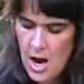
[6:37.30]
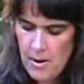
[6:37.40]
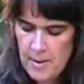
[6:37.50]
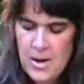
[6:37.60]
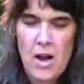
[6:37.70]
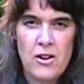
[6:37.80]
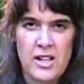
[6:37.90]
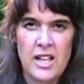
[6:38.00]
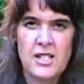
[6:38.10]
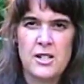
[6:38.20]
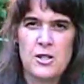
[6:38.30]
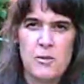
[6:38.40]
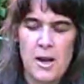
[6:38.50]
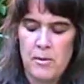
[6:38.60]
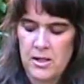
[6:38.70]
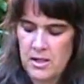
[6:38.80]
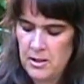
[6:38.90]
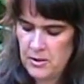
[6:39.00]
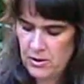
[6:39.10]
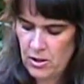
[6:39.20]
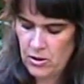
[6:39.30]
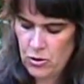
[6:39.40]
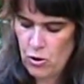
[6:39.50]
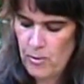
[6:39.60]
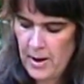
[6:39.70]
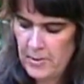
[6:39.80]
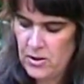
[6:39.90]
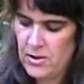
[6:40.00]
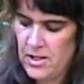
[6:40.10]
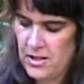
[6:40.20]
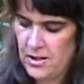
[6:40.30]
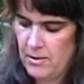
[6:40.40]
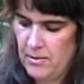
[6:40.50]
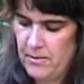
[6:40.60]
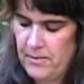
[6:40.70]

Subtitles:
I'm now connecting to my ability to control my immune system.